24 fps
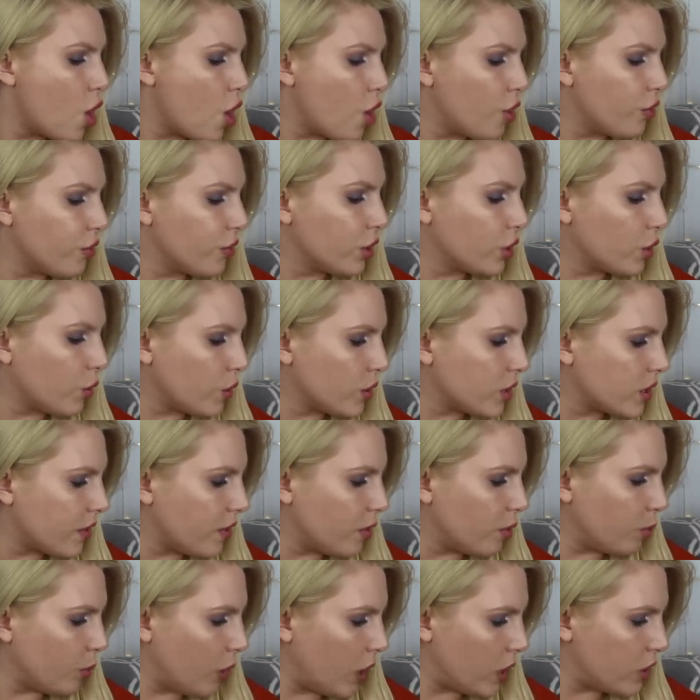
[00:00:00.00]
Over the course
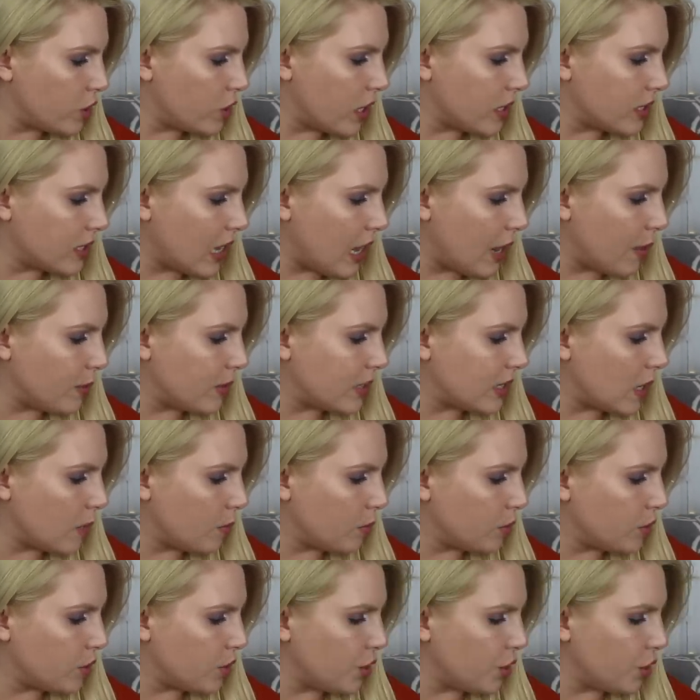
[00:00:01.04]
of the project, I was
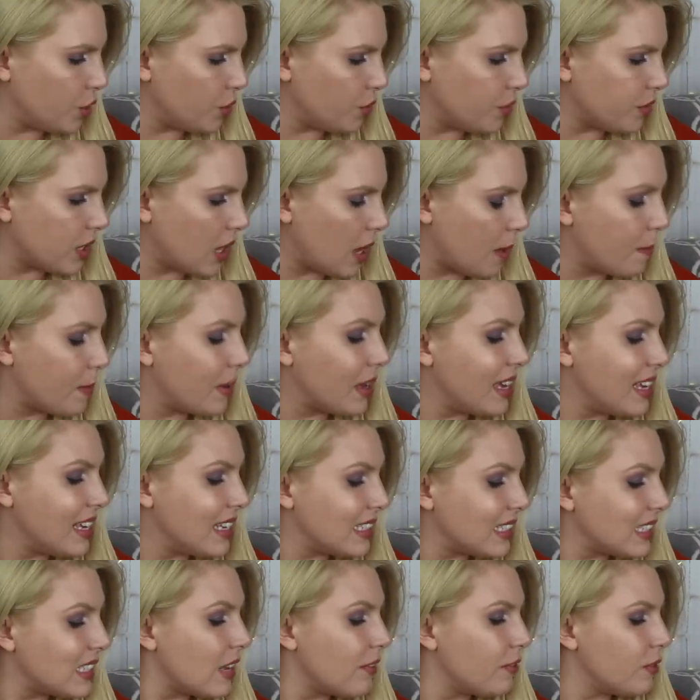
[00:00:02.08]
able to use up
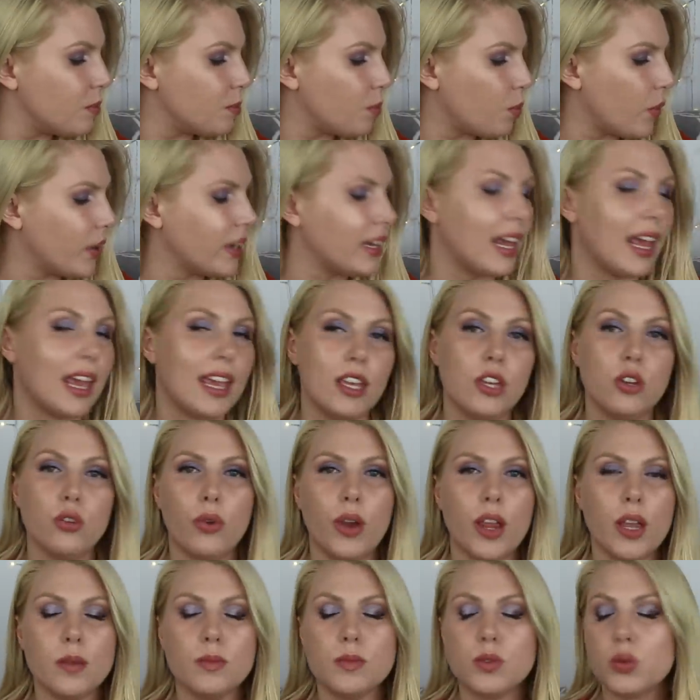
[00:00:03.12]
7.8
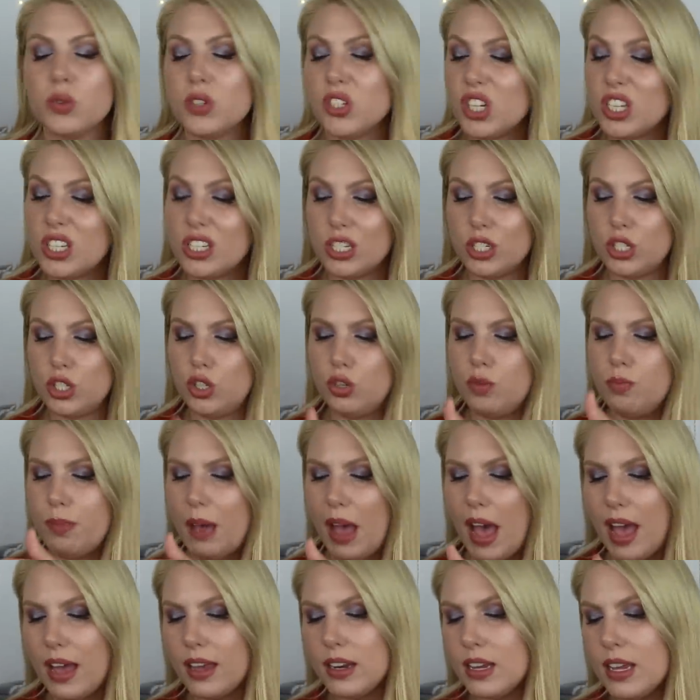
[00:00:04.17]
grams, which isn't too
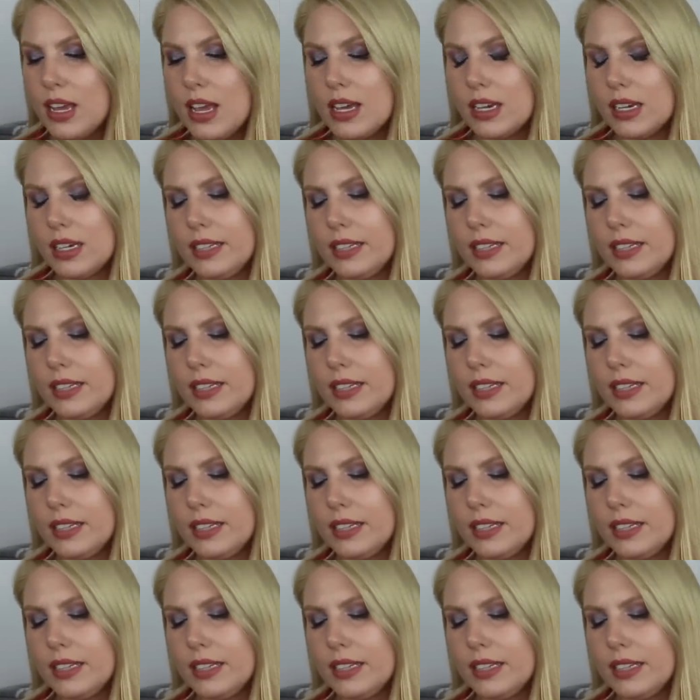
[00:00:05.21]
bad,